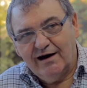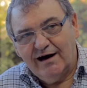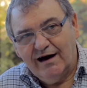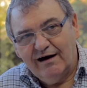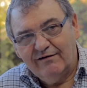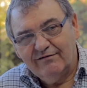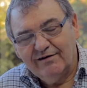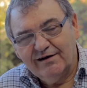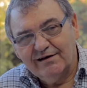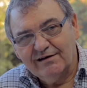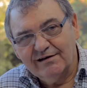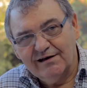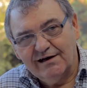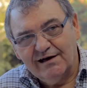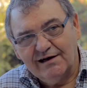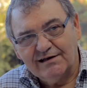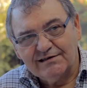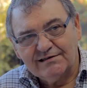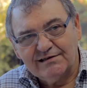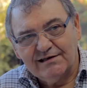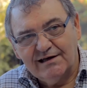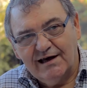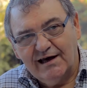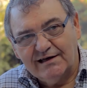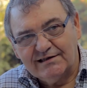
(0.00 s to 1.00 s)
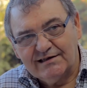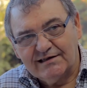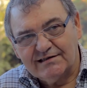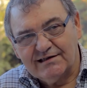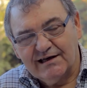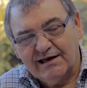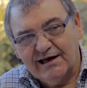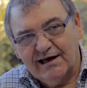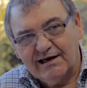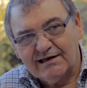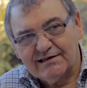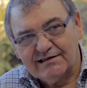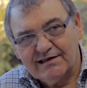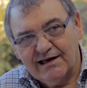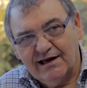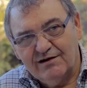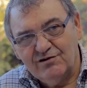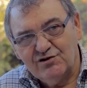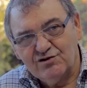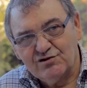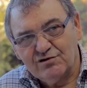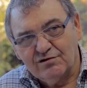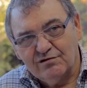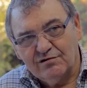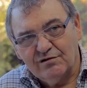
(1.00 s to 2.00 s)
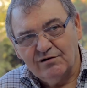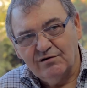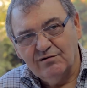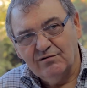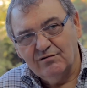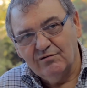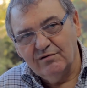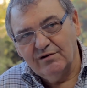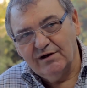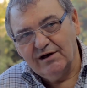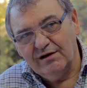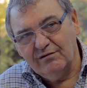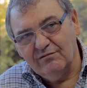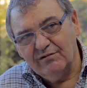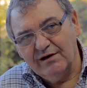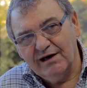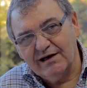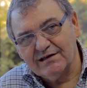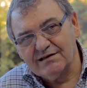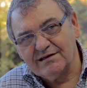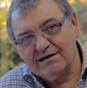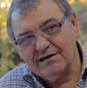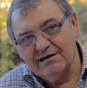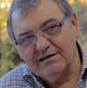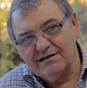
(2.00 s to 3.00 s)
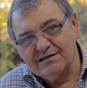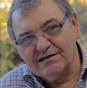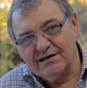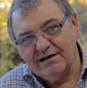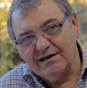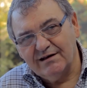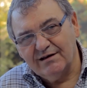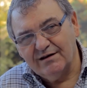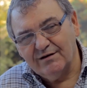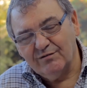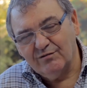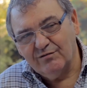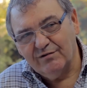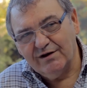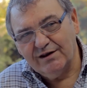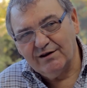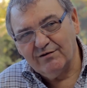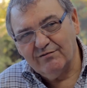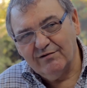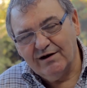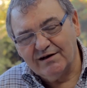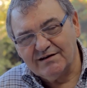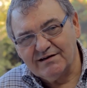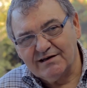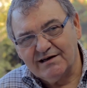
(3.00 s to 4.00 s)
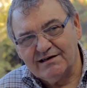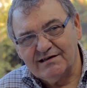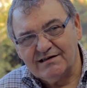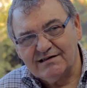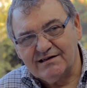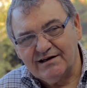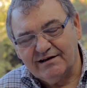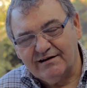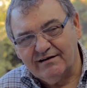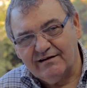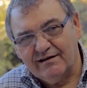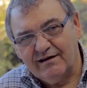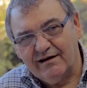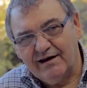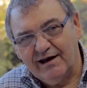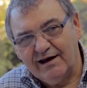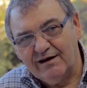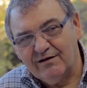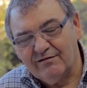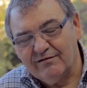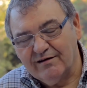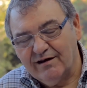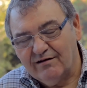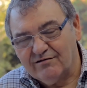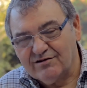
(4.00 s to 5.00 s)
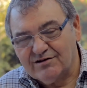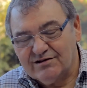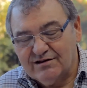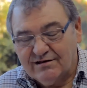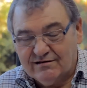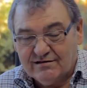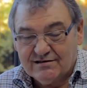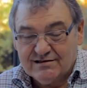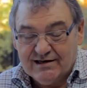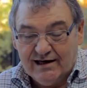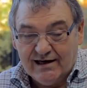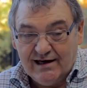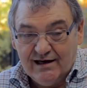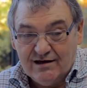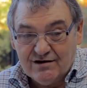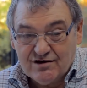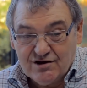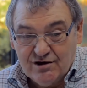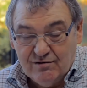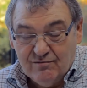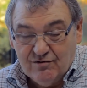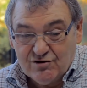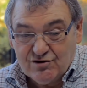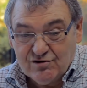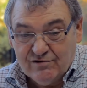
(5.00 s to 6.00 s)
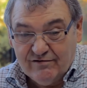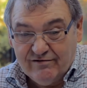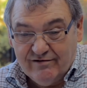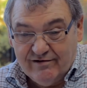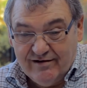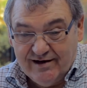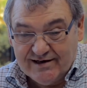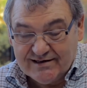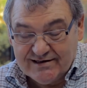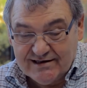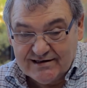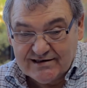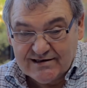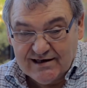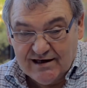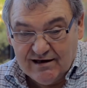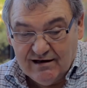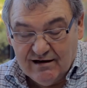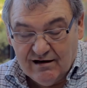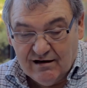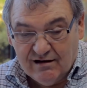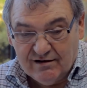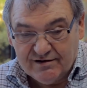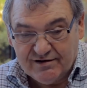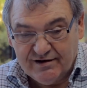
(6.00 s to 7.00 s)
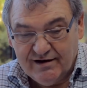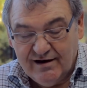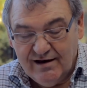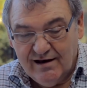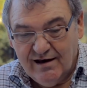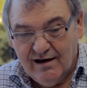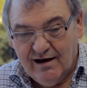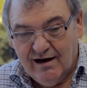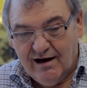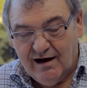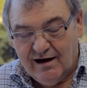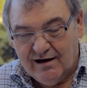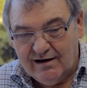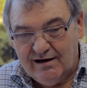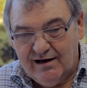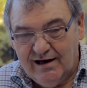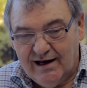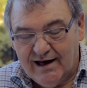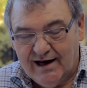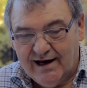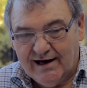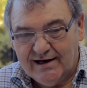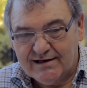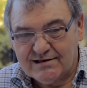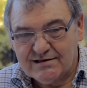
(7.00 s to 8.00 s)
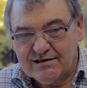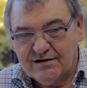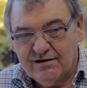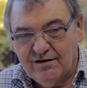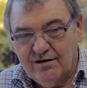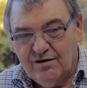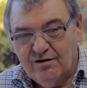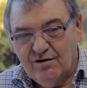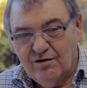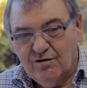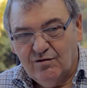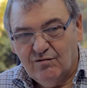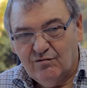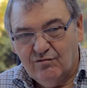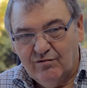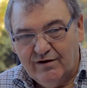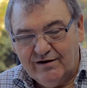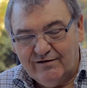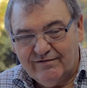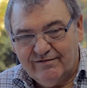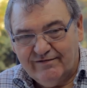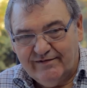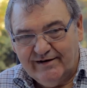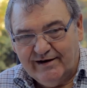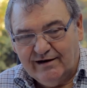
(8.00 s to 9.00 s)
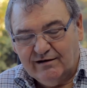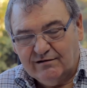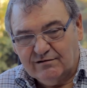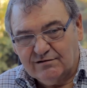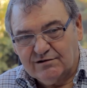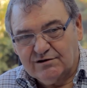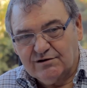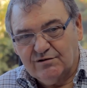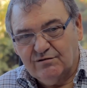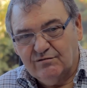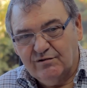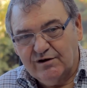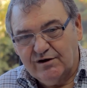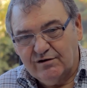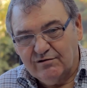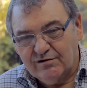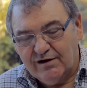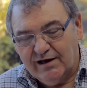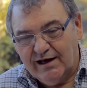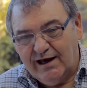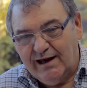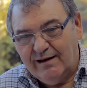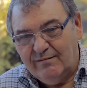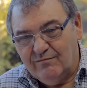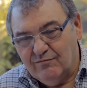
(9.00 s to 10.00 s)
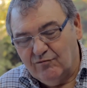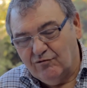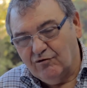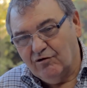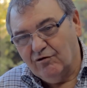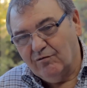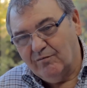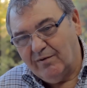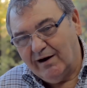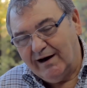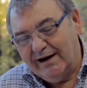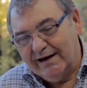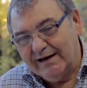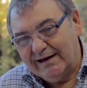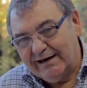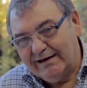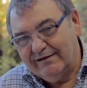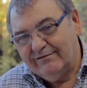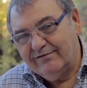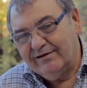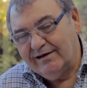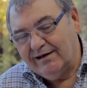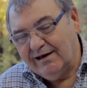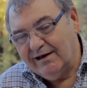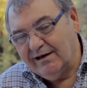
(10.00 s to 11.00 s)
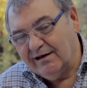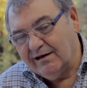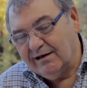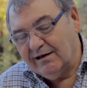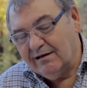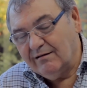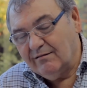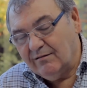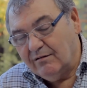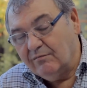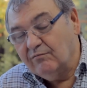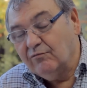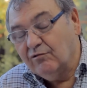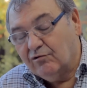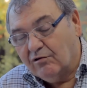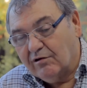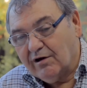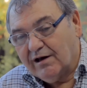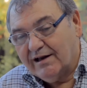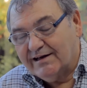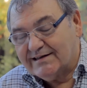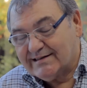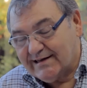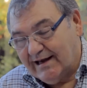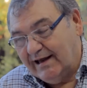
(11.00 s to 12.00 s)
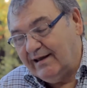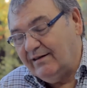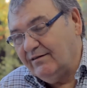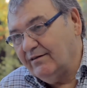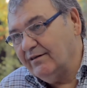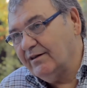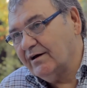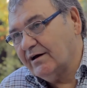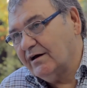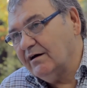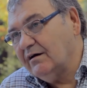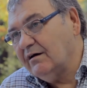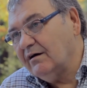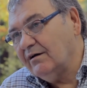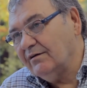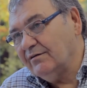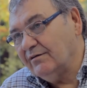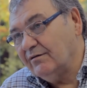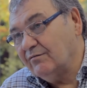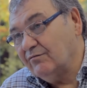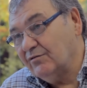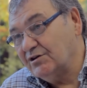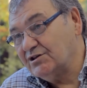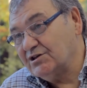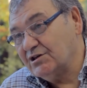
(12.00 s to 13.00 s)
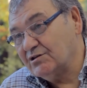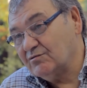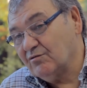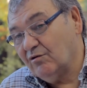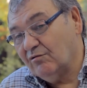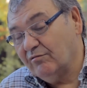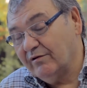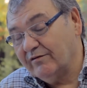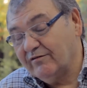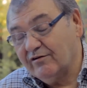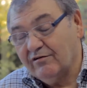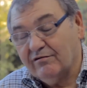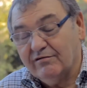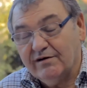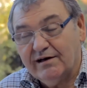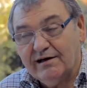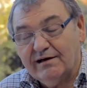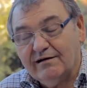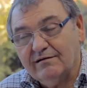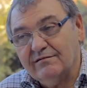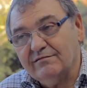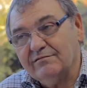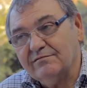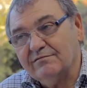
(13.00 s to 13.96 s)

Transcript: having that existing extension, we had to consider the width, we had to consider the length without taking too much off our existing garden, and yet we felt we could gain more by living more or less in the garden, which yes. is what we've got now.